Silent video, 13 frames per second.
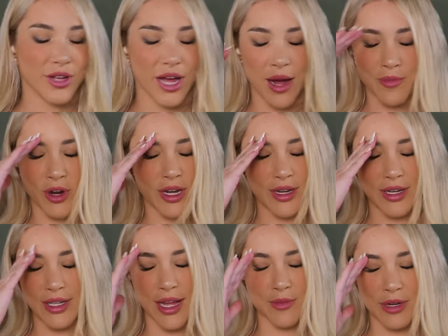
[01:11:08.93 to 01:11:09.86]
I'm not eating
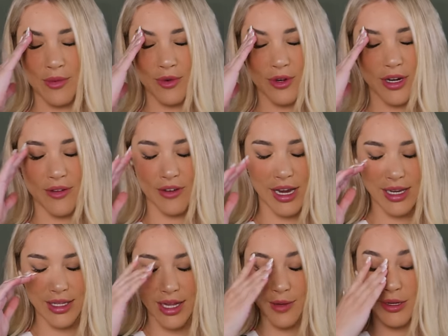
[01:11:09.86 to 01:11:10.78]
lamb anymore. If I eat
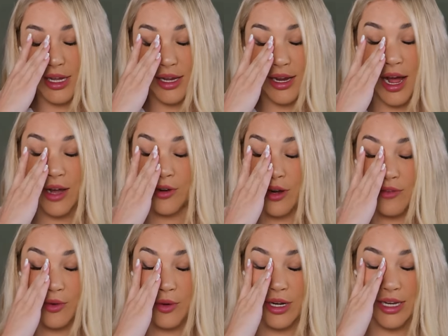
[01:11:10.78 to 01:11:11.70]
lamb again, I don't ever
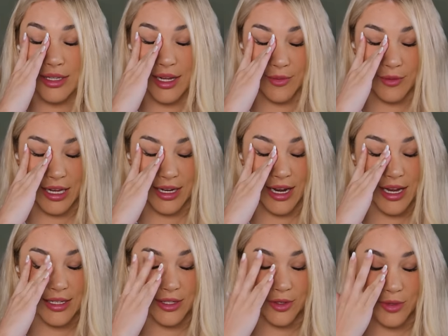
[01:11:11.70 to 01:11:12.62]
want to eat lamb again. I eat
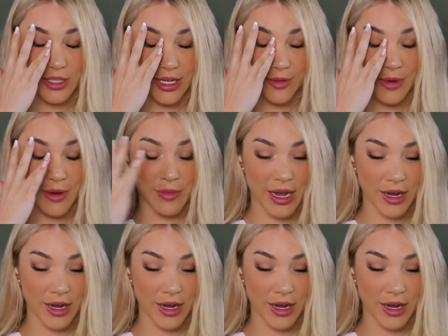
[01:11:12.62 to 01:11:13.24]
so much lamb. I'm back